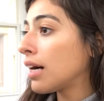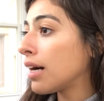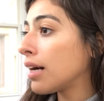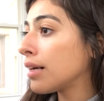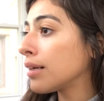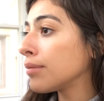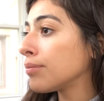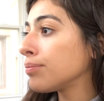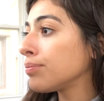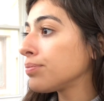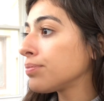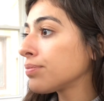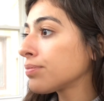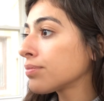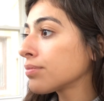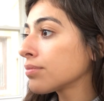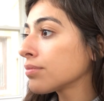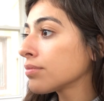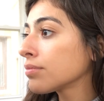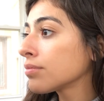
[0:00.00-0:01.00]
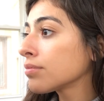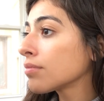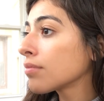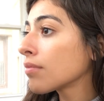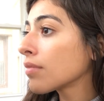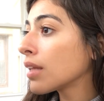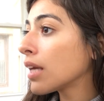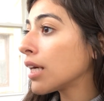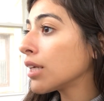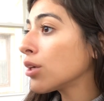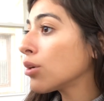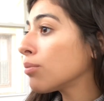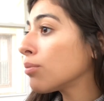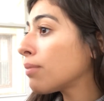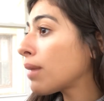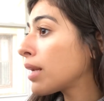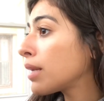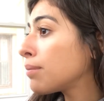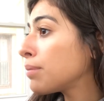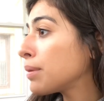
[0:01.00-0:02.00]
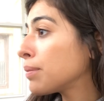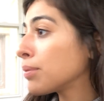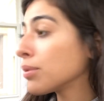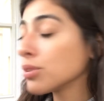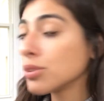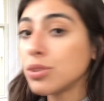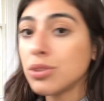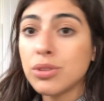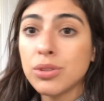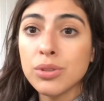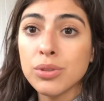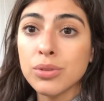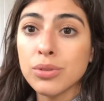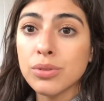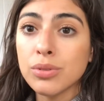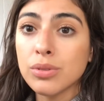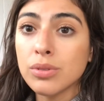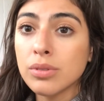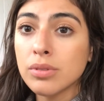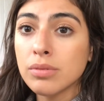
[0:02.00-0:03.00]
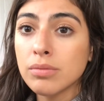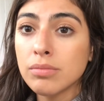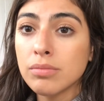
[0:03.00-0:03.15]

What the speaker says: I know many people do,